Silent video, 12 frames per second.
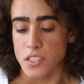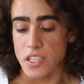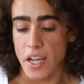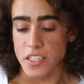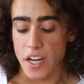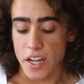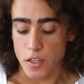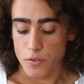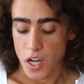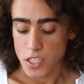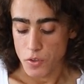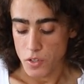DHA in the
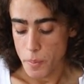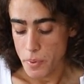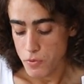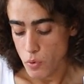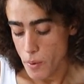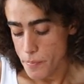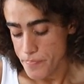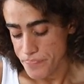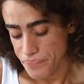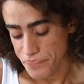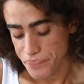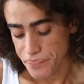phospholipid form,
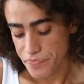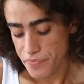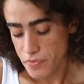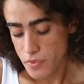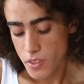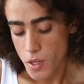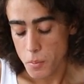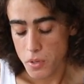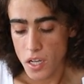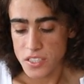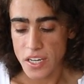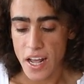
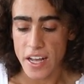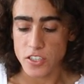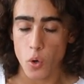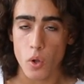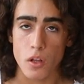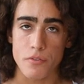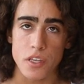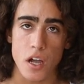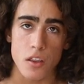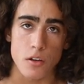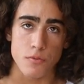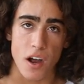plus it has all of
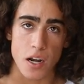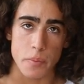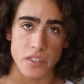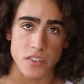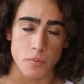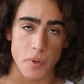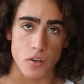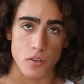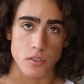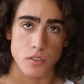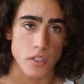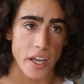the other vitamins and
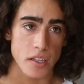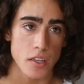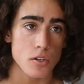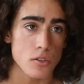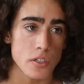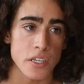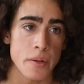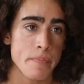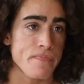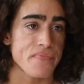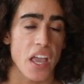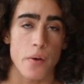minerals. Like
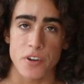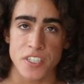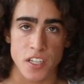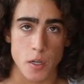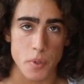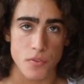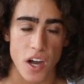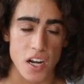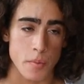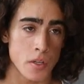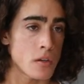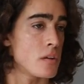literally every single B
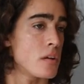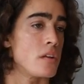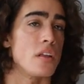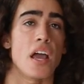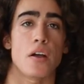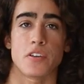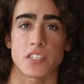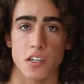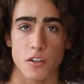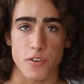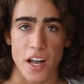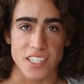vitamin, every
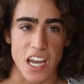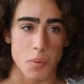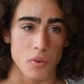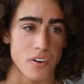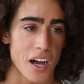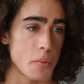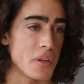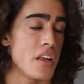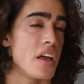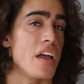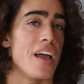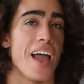single fat-soluble
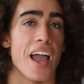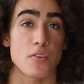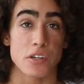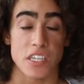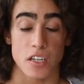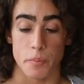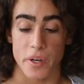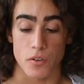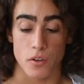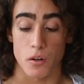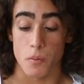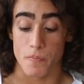vitamin, every single
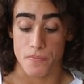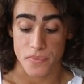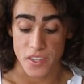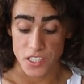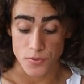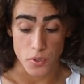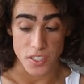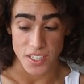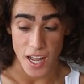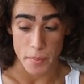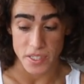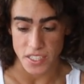mineral. This food is
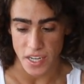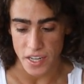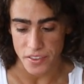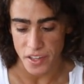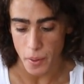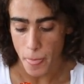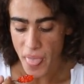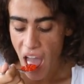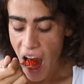not missing anything.